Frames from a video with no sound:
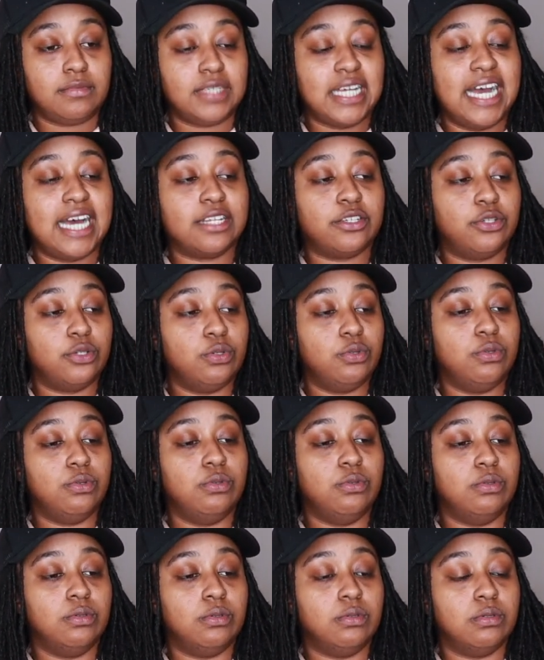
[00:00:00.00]
I
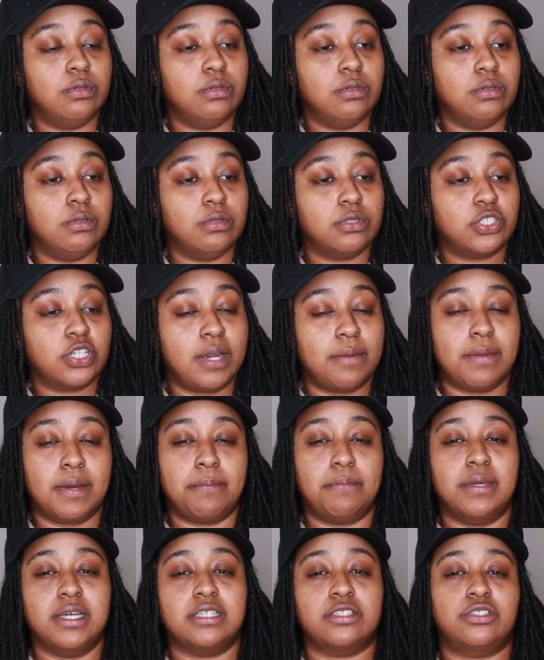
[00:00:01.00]
do try my
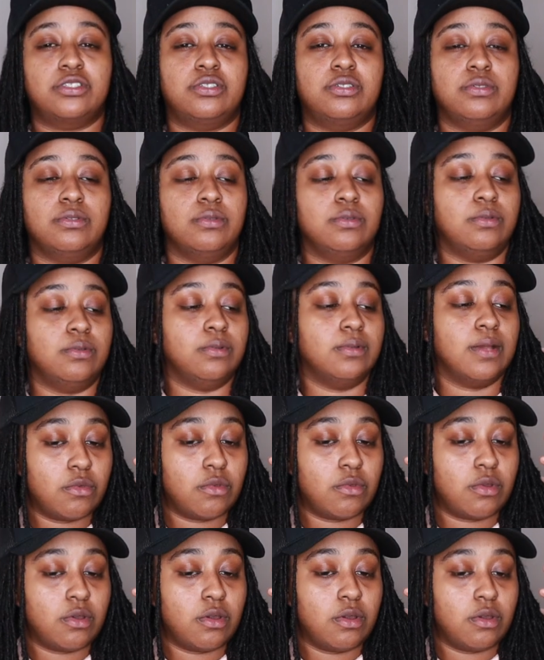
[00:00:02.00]
best to
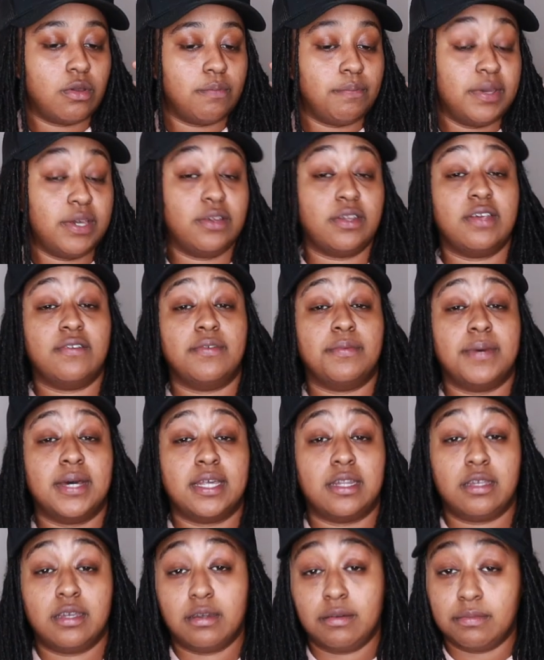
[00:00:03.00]
build
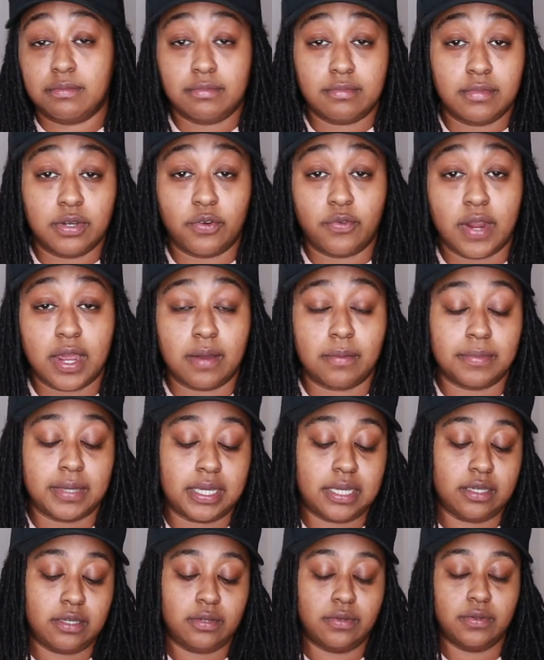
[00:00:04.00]
everybody up around
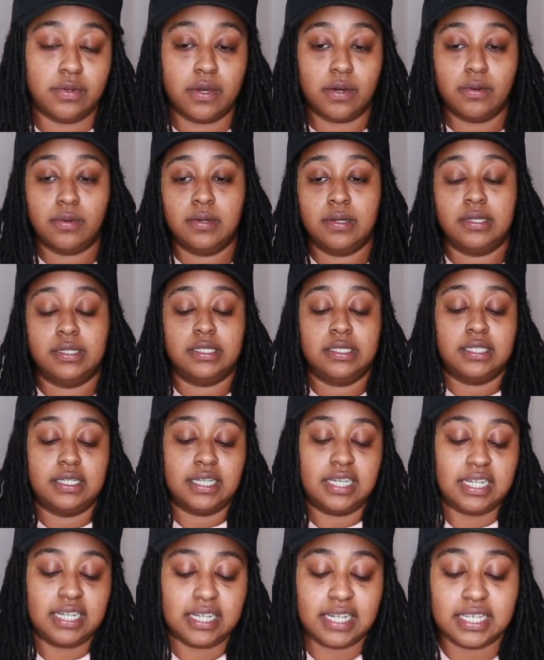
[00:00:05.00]
me, you know,
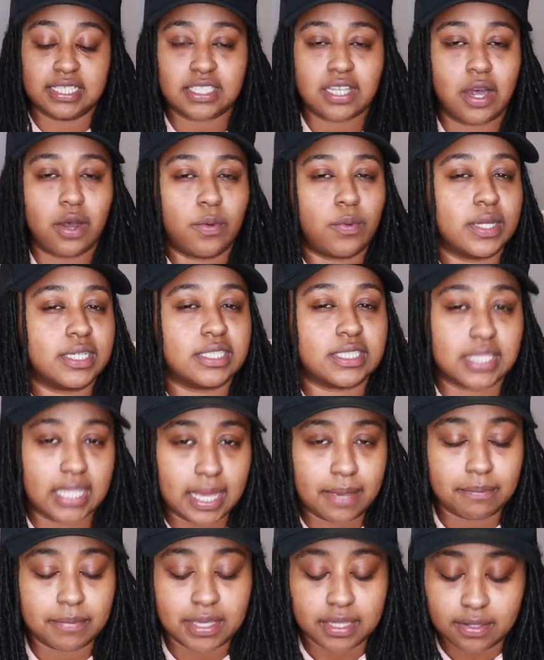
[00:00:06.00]
and it has always
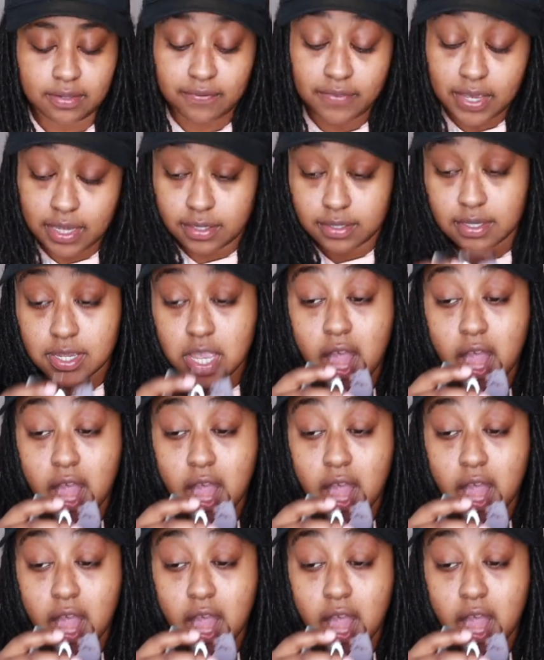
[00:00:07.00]
slapped me in the face.